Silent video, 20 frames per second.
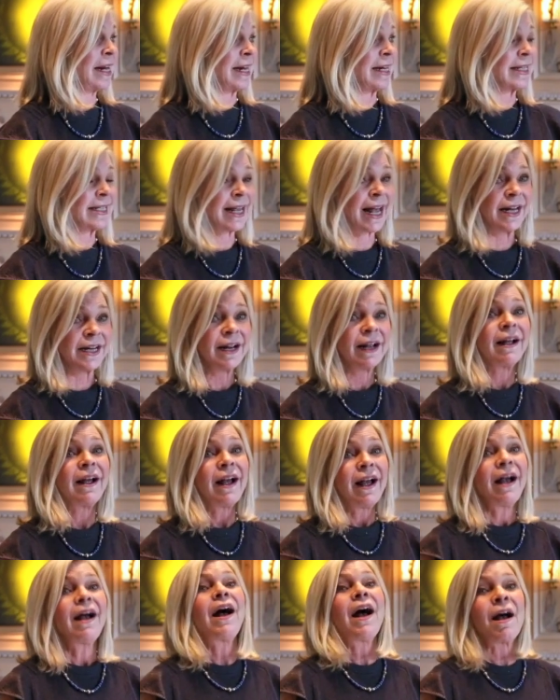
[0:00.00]
he said,
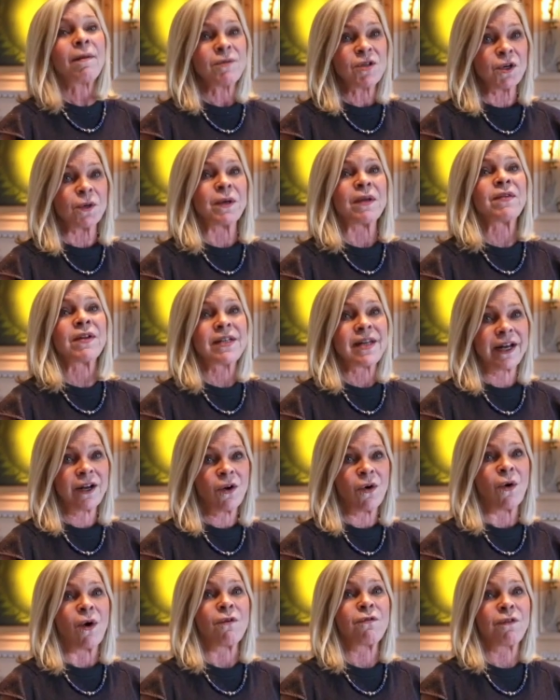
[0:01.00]
I'm doing the
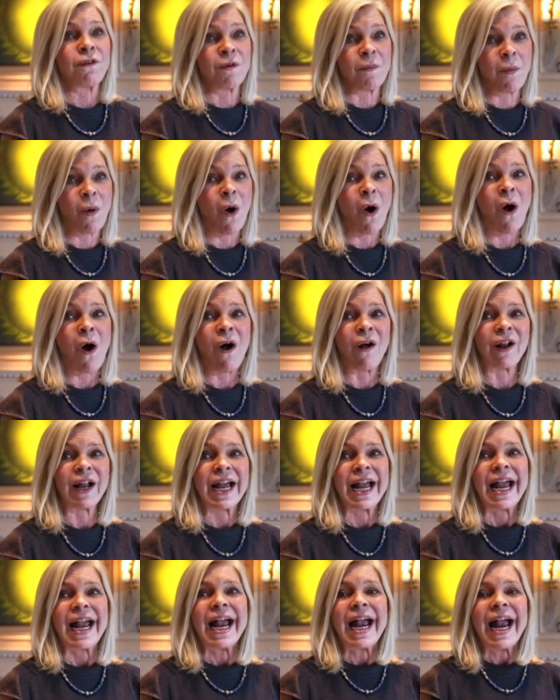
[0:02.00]
decor for the ball.
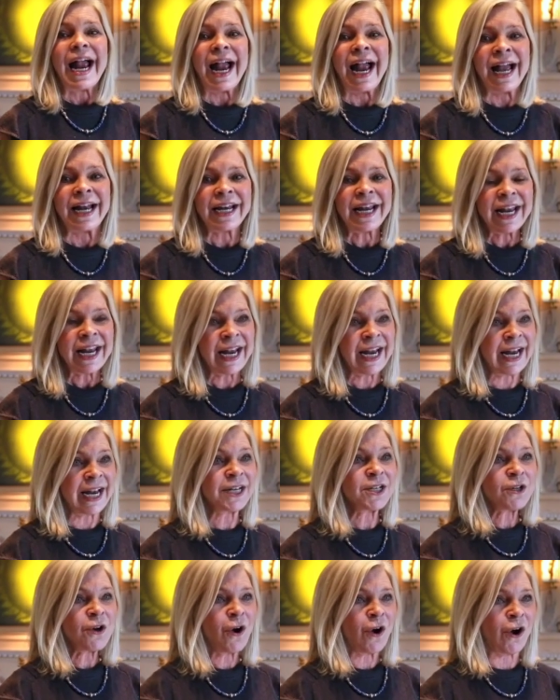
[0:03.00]
And he
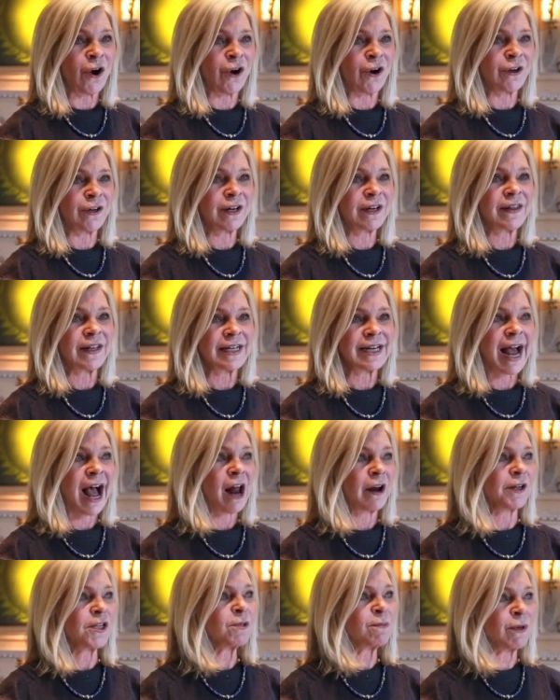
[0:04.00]
turned the
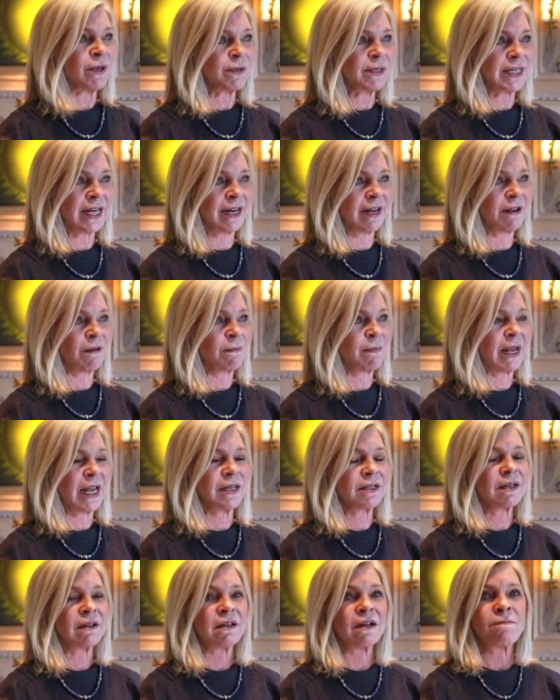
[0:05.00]
Dallas Museum
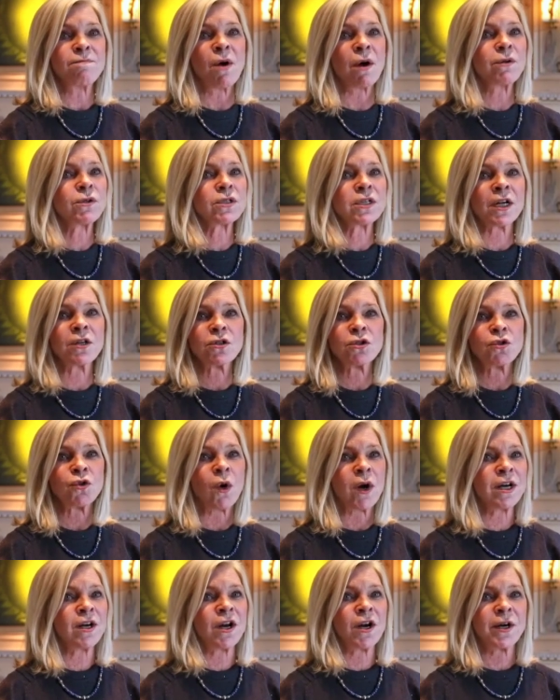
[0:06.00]
into the most
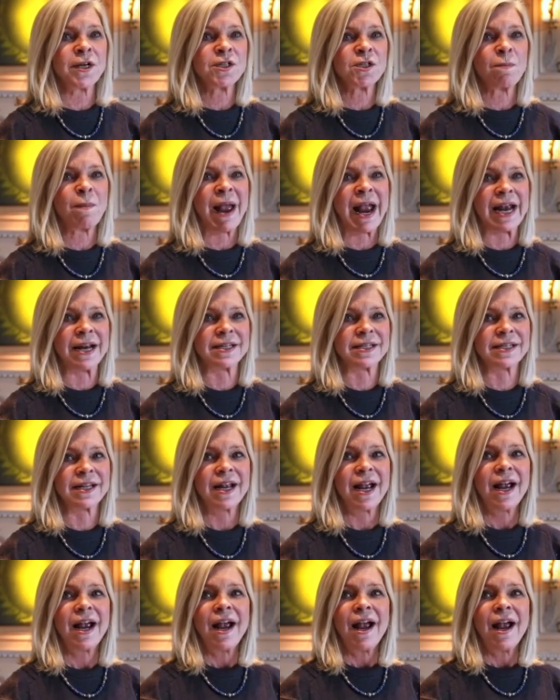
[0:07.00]
extraordinary space.